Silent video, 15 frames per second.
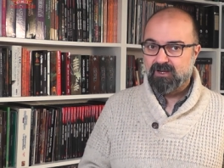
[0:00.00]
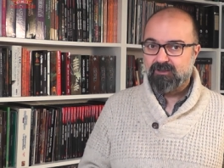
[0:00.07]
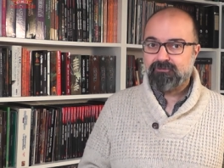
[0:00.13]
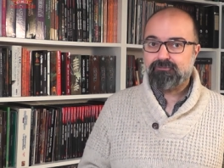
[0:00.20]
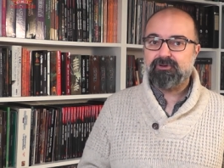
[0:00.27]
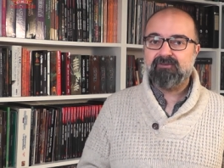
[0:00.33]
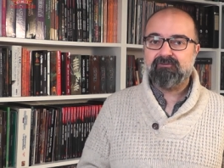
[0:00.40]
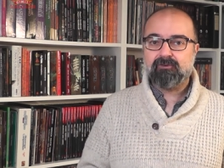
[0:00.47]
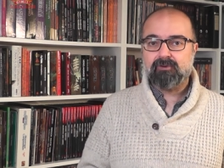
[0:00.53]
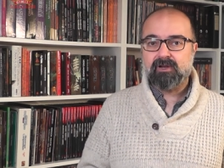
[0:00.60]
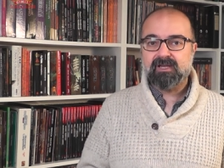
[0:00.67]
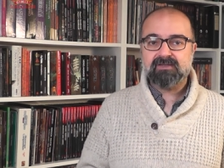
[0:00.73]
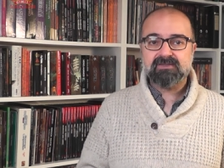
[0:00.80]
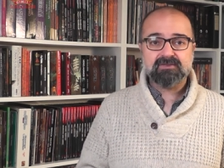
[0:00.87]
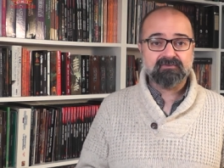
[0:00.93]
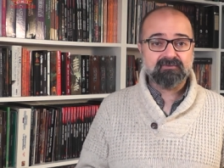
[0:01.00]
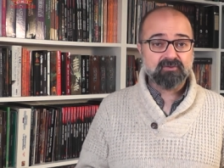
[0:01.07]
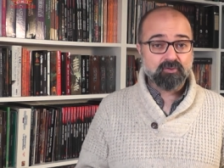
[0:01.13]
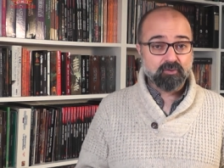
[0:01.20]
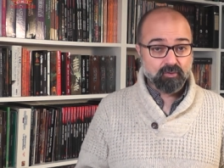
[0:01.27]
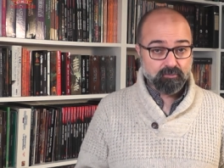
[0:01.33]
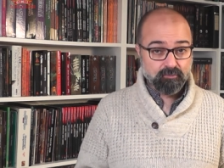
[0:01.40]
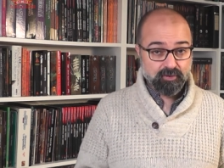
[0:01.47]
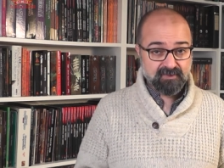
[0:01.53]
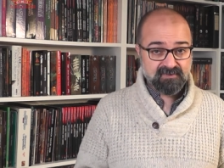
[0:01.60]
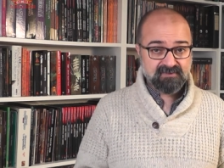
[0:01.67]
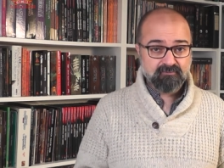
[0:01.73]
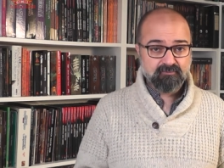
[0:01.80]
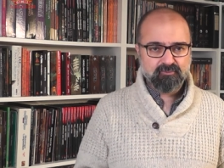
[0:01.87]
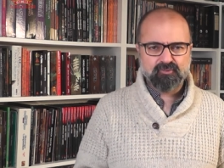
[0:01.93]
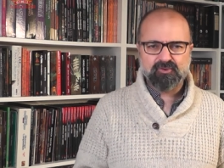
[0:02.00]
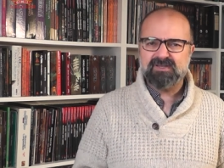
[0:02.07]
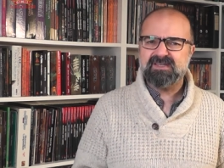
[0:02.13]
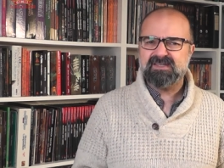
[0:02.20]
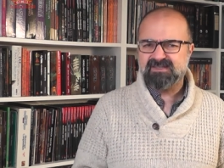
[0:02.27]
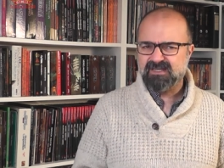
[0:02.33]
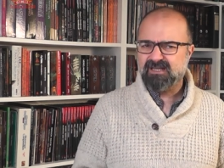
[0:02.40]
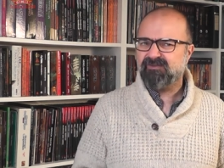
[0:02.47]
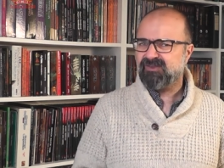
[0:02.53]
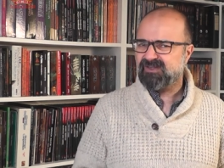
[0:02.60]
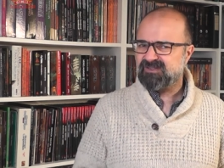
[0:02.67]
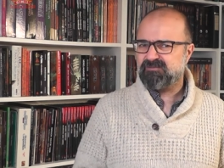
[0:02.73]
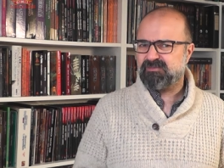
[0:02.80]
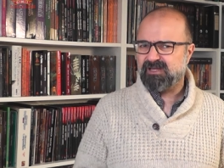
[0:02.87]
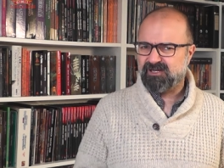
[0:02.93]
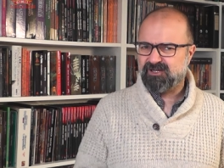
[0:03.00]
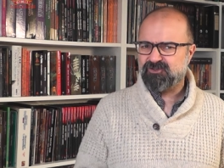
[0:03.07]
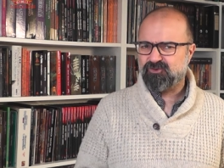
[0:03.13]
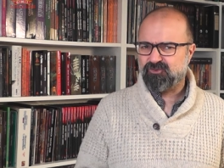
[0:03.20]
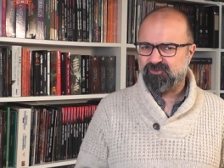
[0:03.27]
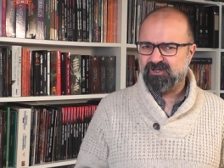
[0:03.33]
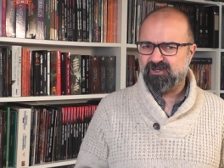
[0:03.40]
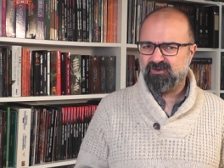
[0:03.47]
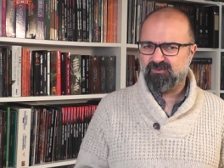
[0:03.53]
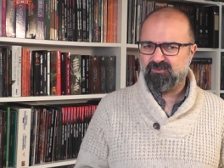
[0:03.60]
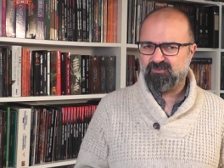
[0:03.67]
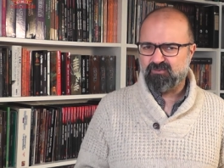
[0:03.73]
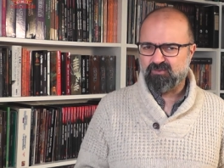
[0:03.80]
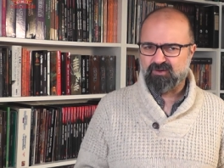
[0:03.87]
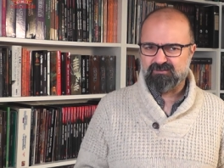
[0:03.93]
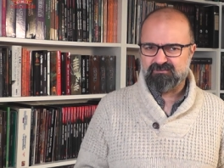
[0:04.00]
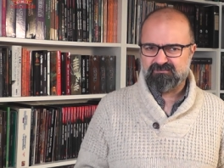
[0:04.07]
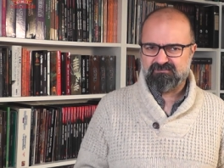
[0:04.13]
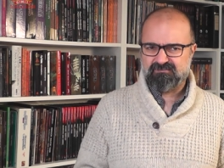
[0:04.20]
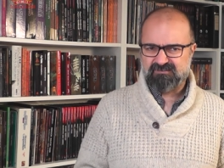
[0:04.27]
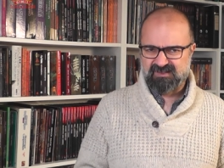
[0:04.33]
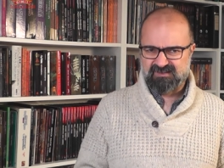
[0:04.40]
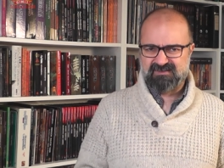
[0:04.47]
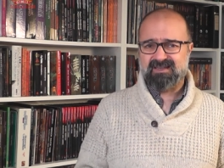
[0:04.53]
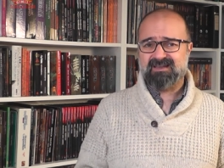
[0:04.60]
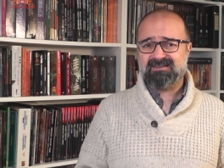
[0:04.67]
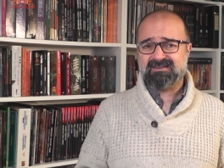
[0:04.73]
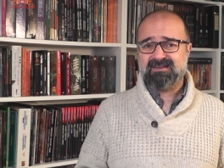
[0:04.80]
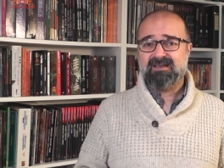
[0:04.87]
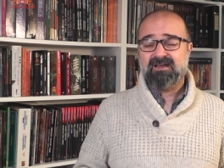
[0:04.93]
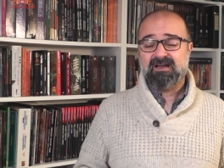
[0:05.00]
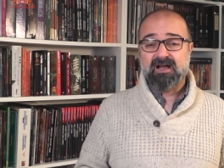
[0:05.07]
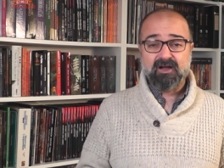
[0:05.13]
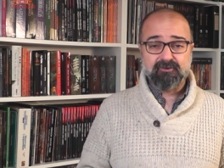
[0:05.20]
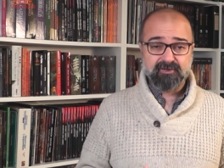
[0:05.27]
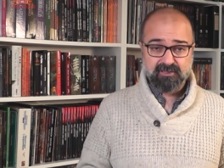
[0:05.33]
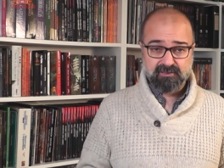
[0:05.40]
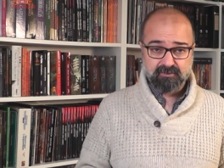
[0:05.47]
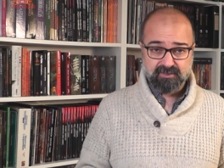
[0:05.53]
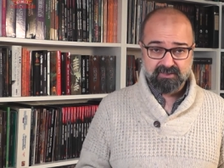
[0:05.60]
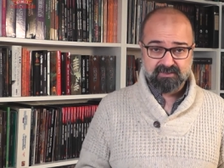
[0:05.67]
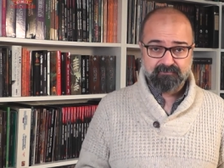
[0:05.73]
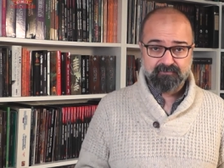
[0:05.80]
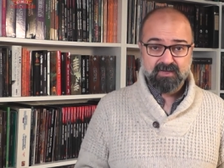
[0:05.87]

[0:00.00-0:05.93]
Three variants of call box, pretty self-explanatory what that does, are included.